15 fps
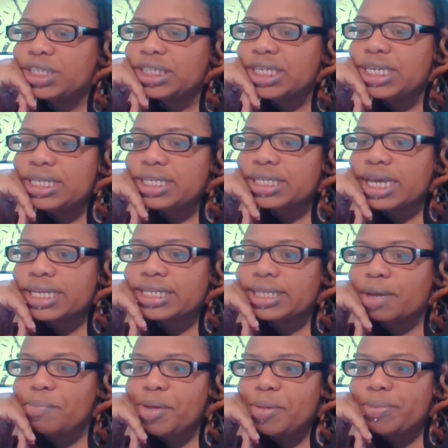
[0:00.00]
She
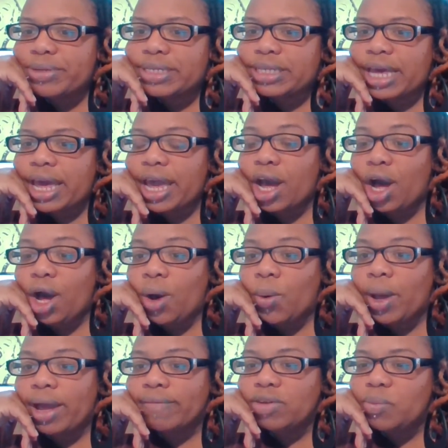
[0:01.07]
says some people say,
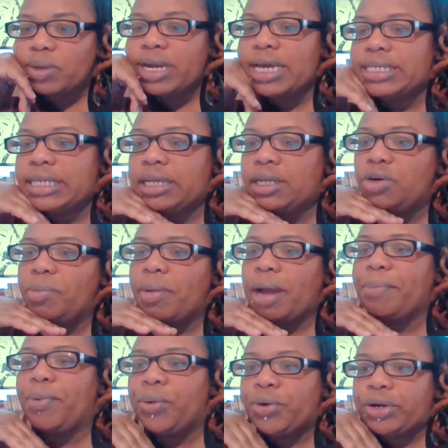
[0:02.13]
"Oh, everyone has a little
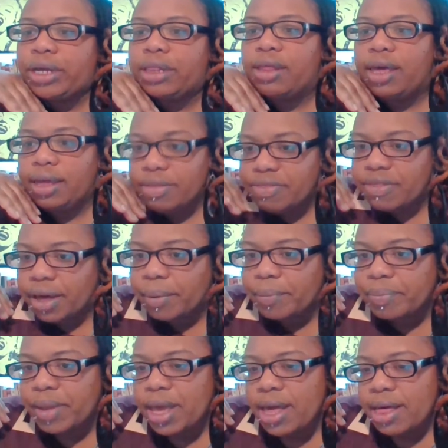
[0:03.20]
bipolar in
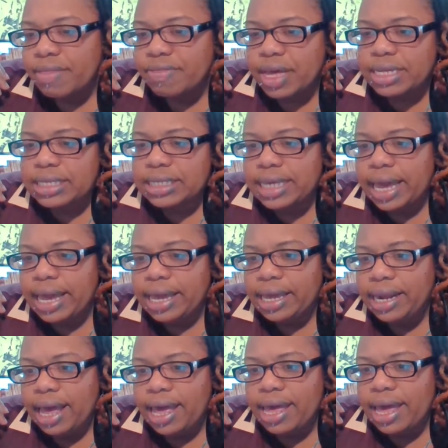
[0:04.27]
them." They
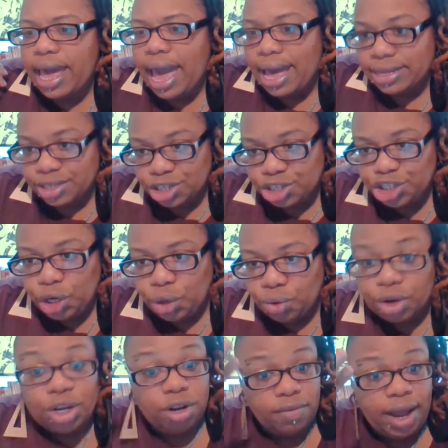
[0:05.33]
say it as a
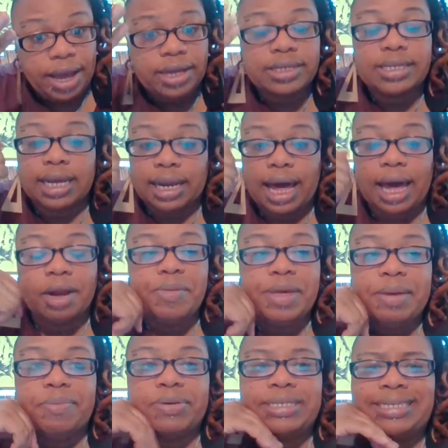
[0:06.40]
joke. Correct. A lot
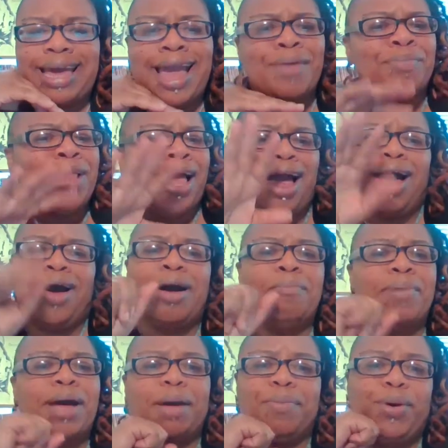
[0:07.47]
of people say, "Oh,
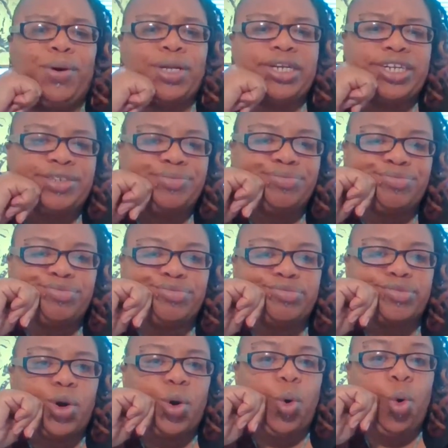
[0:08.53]
I'm bipolar,"
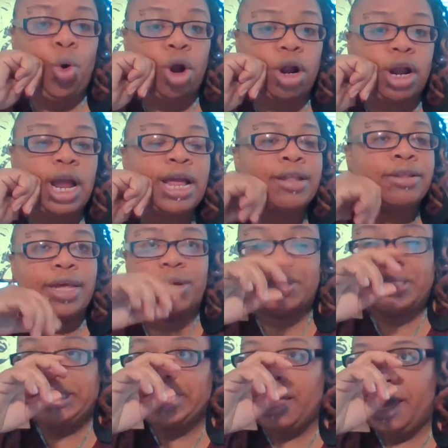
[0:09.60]
or
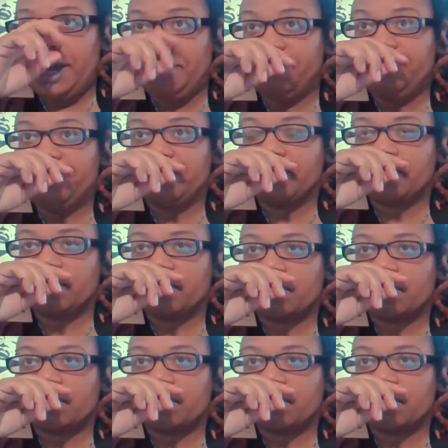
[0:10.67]
they'll say,